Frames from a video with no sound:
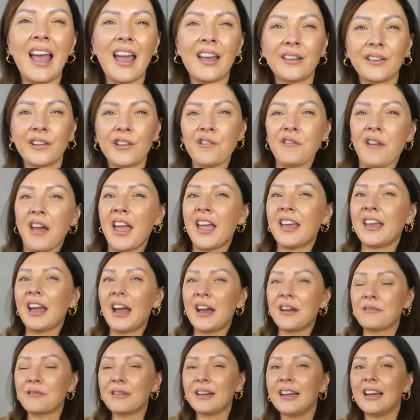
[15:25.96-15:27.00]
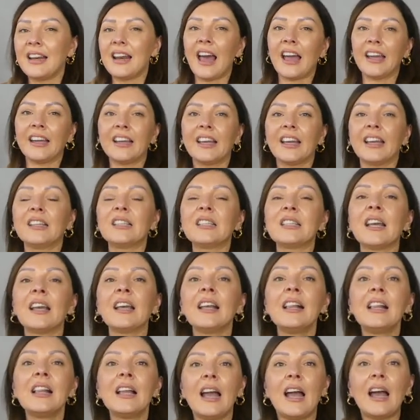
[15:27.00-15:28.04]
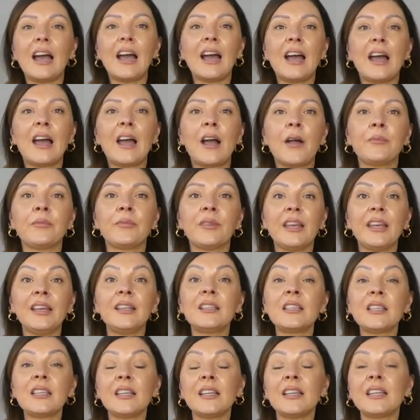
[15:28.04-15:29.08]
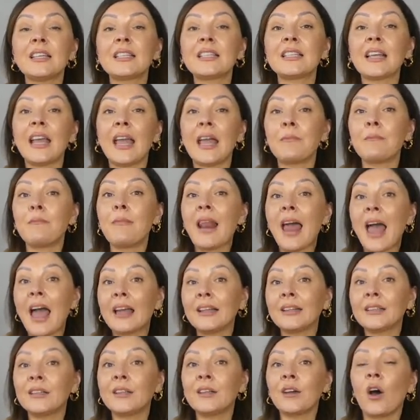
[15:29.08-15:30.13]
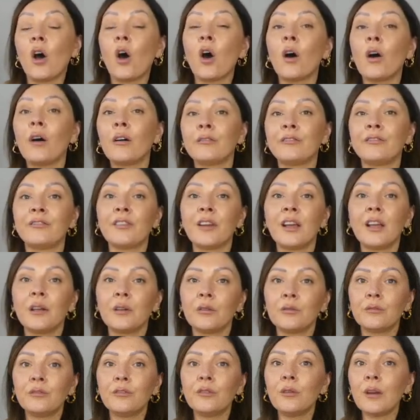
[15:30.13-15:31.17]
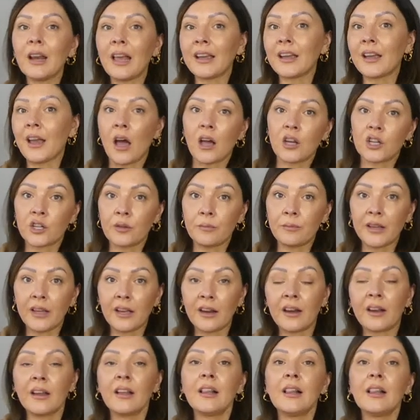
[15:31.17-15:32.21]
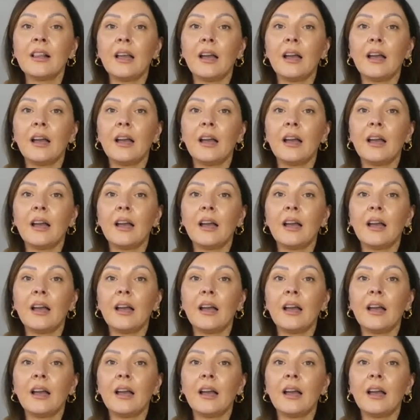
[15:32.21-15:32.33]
and grey. I really like it. It is a blend of wool and cashmere,